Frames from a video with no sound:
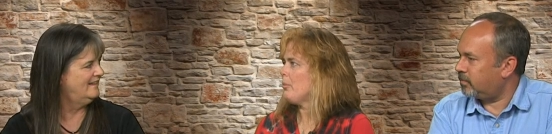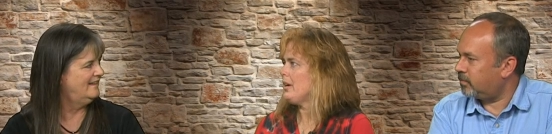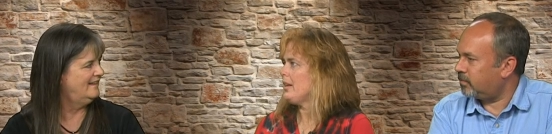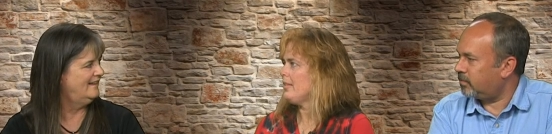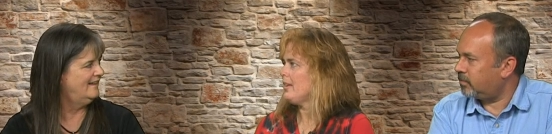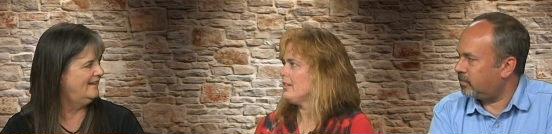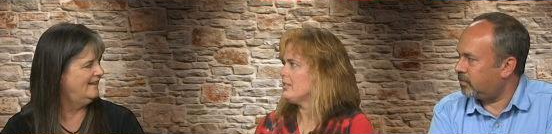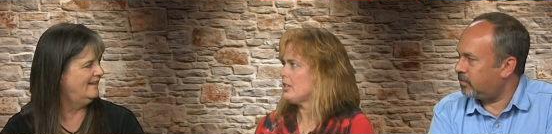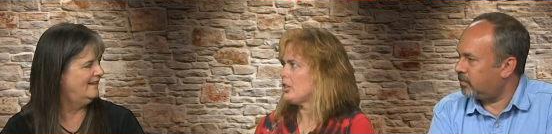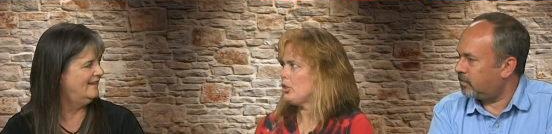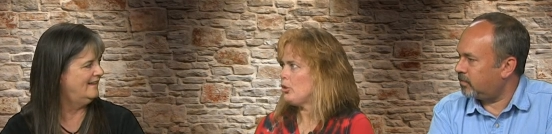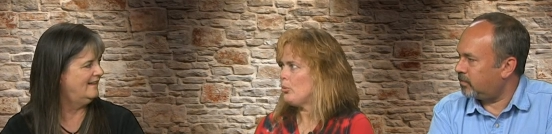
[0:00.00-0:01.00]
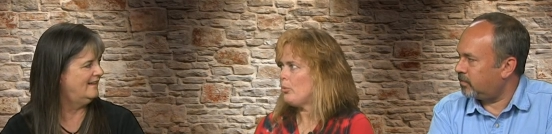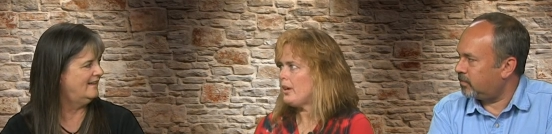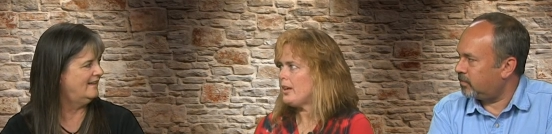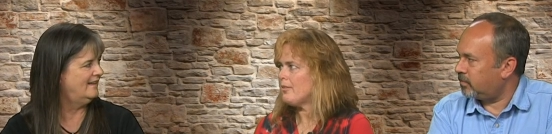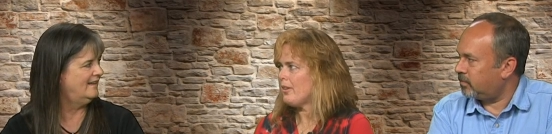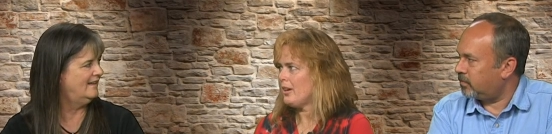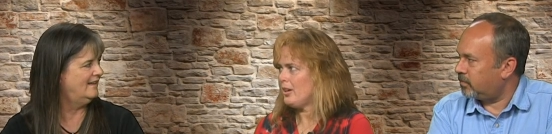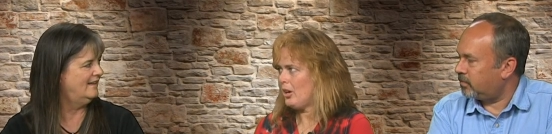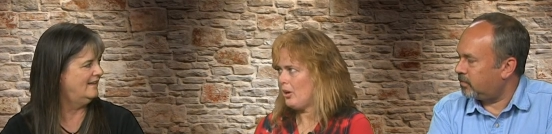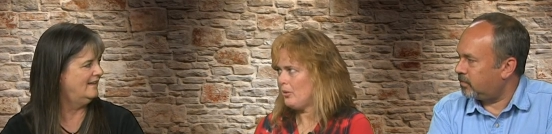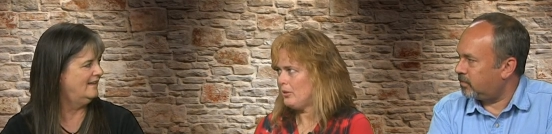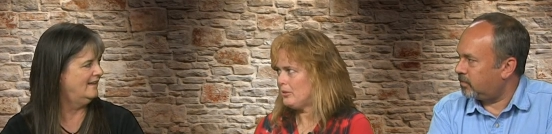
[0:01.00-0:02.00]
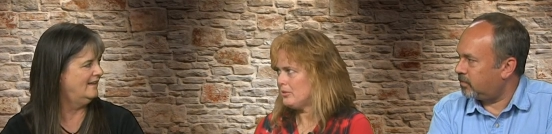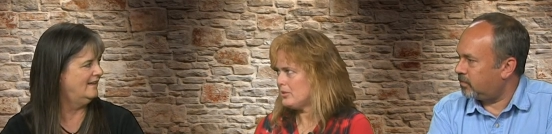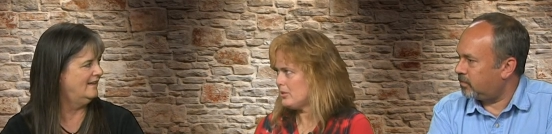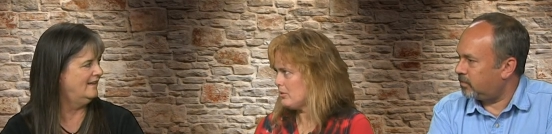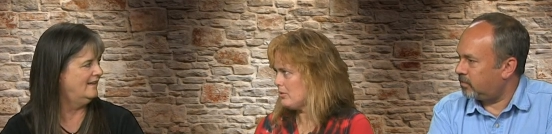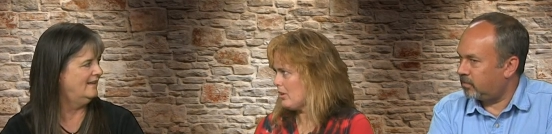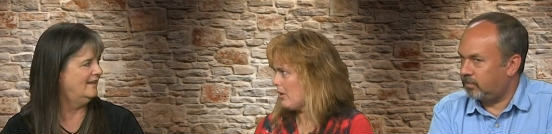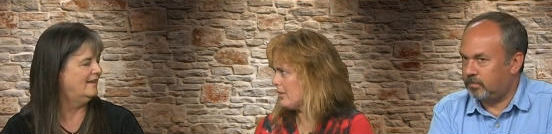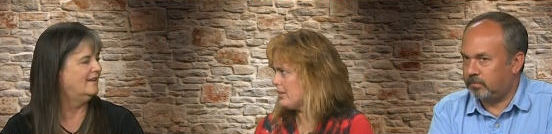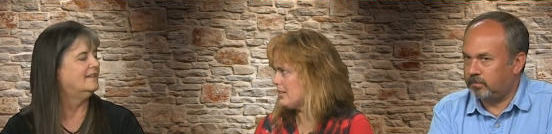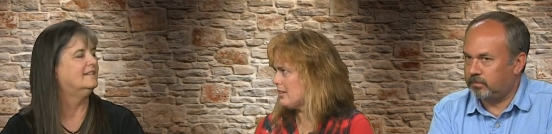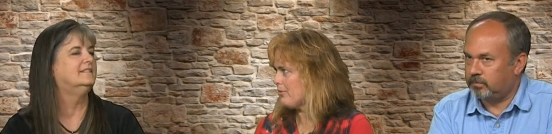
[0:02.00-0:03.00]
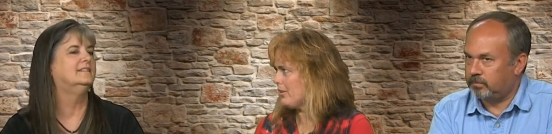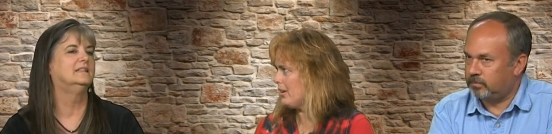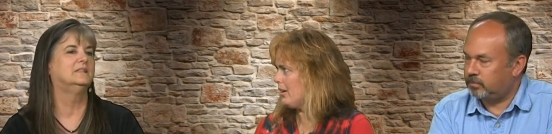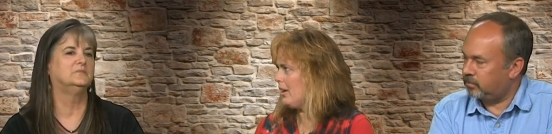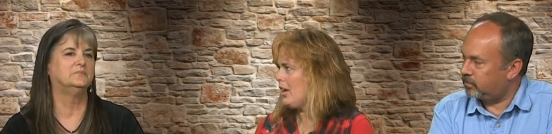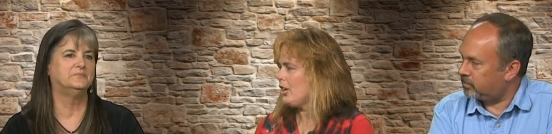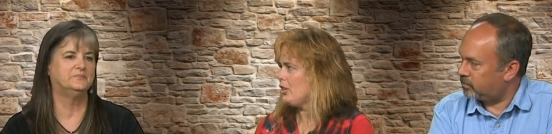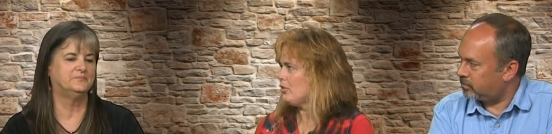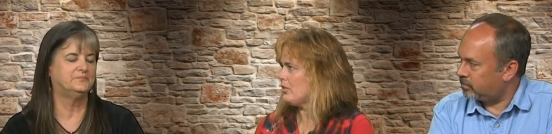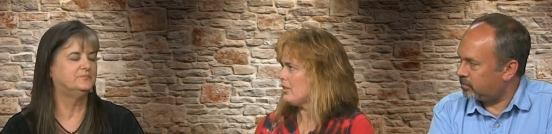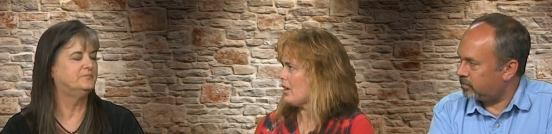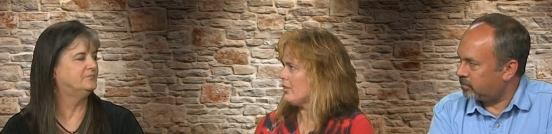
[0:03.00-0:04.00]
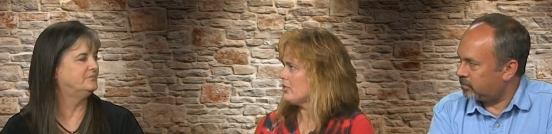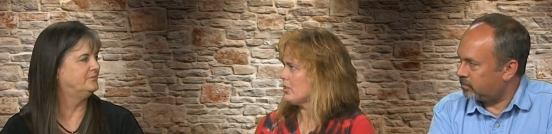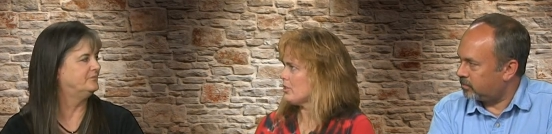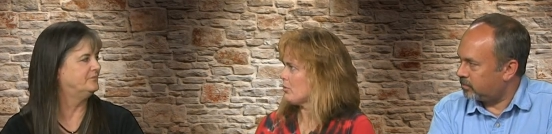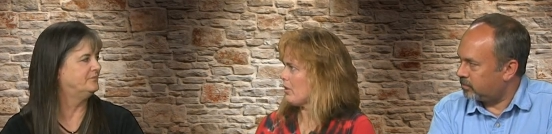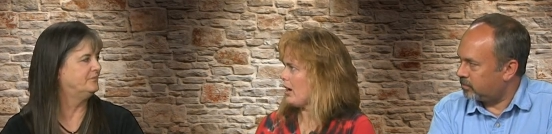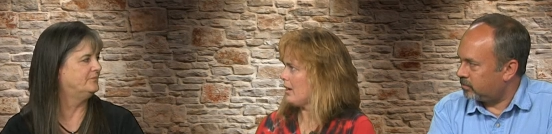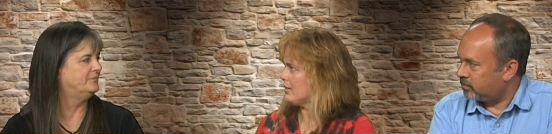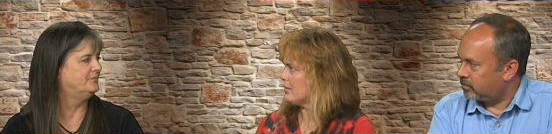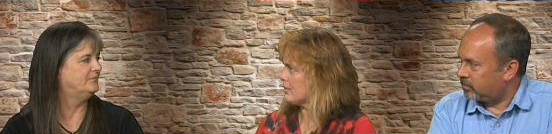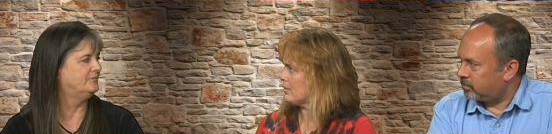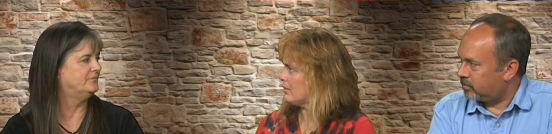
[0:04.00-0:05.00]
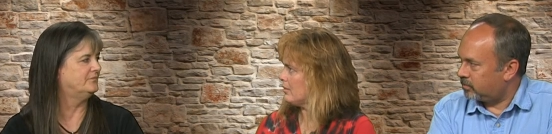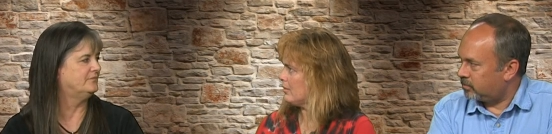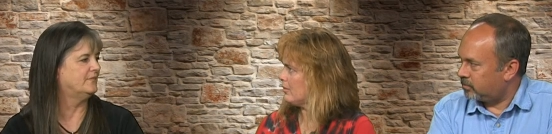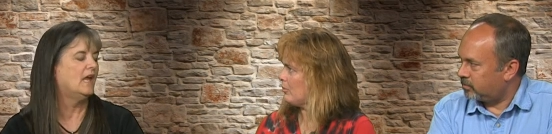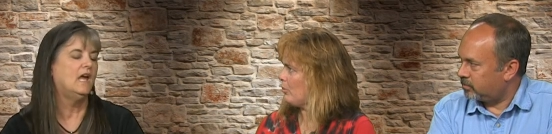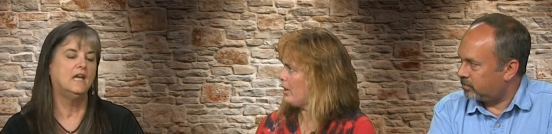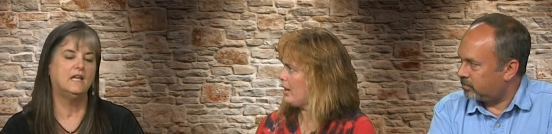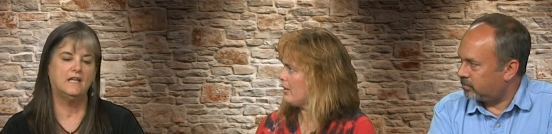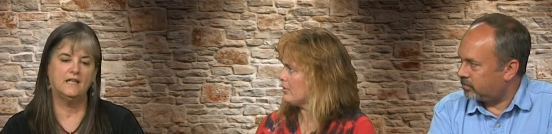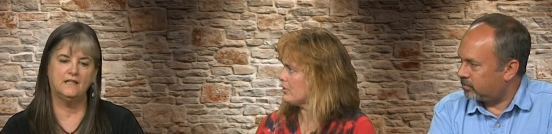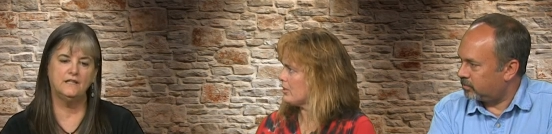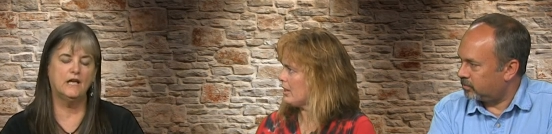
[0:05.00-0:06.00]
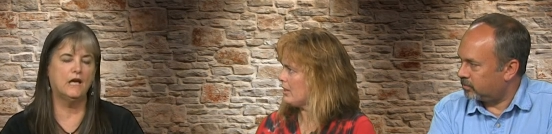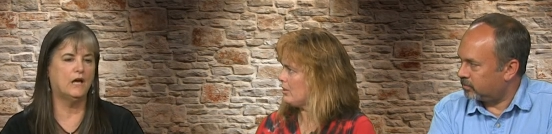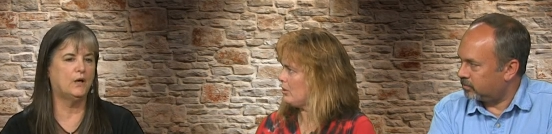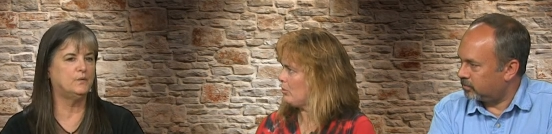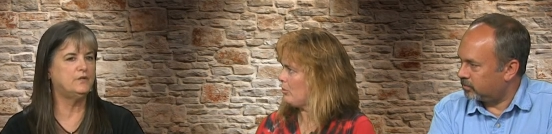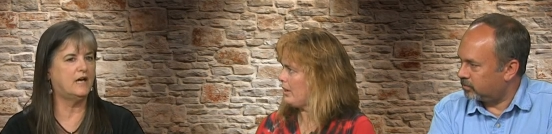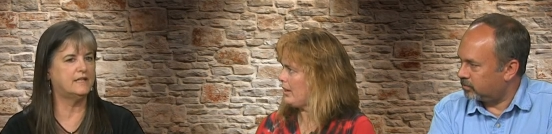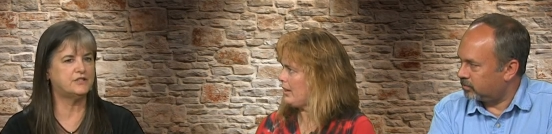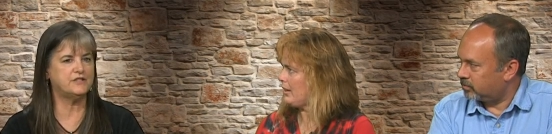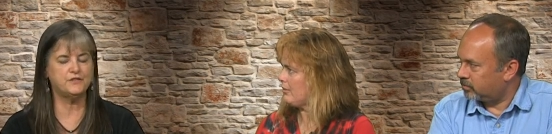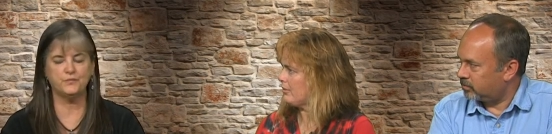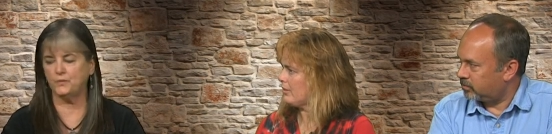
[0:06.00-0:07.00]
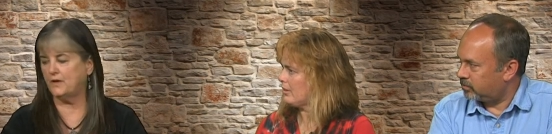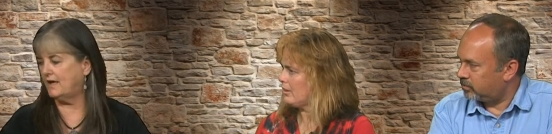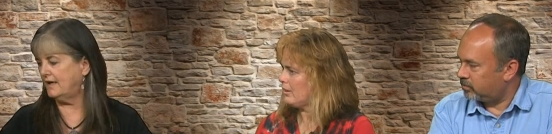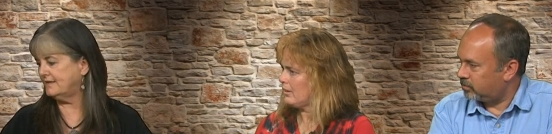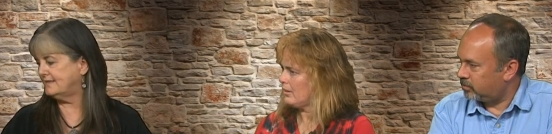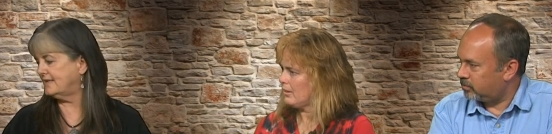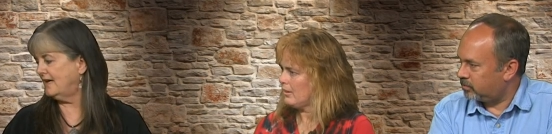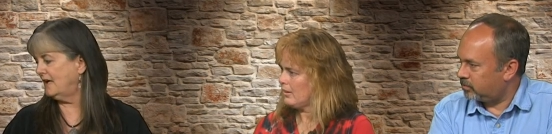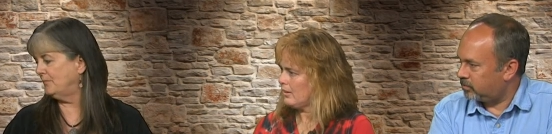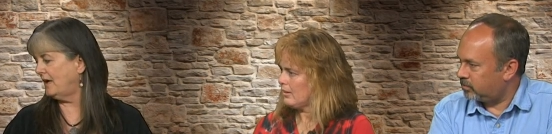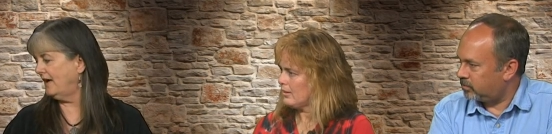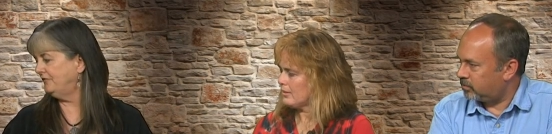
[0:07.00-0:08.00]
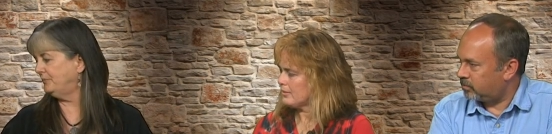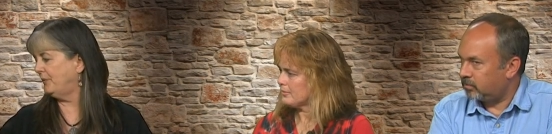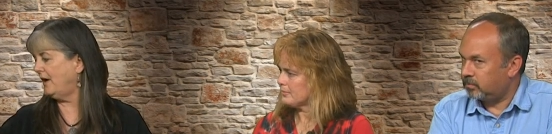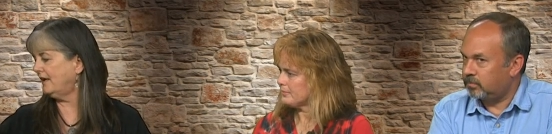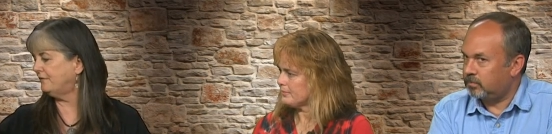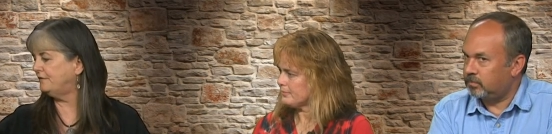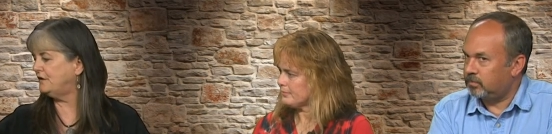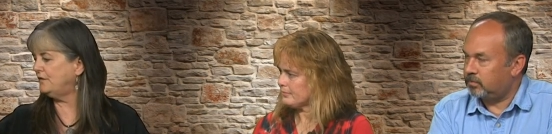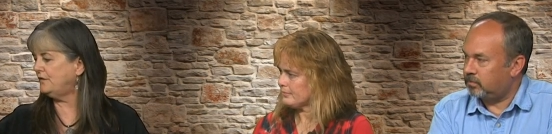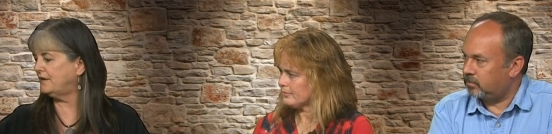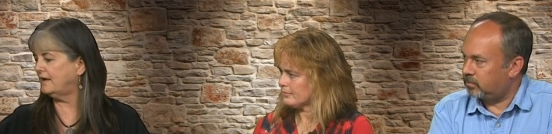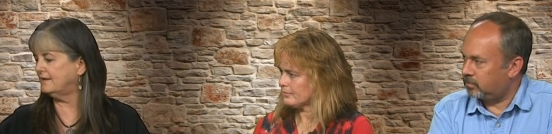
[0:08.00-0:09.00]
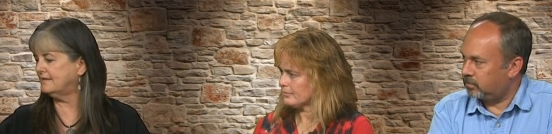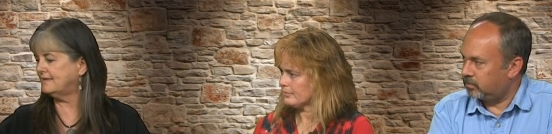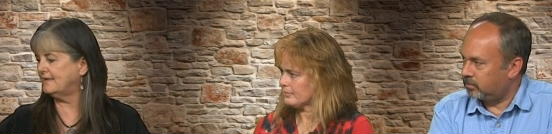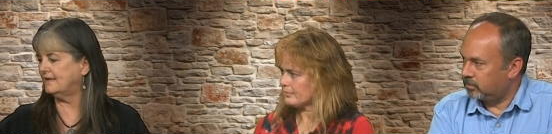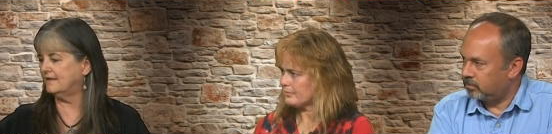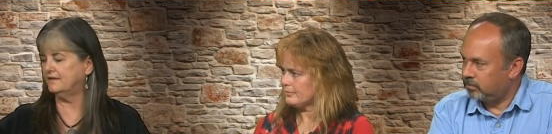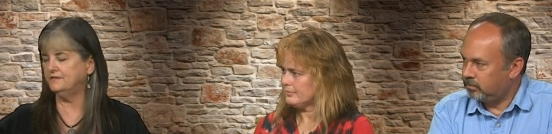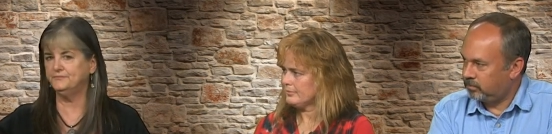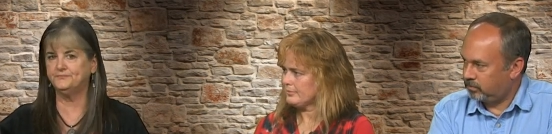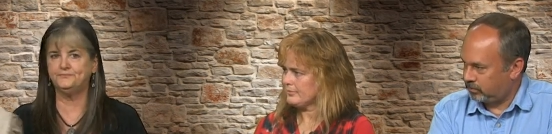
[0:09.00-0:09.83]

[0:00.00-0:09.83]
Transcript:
Speaker 1: many things that you weave. I know you do all the different, not just rugs. What else
Speaker 2: do you weave? No, not just rugs. I've brought a few things here.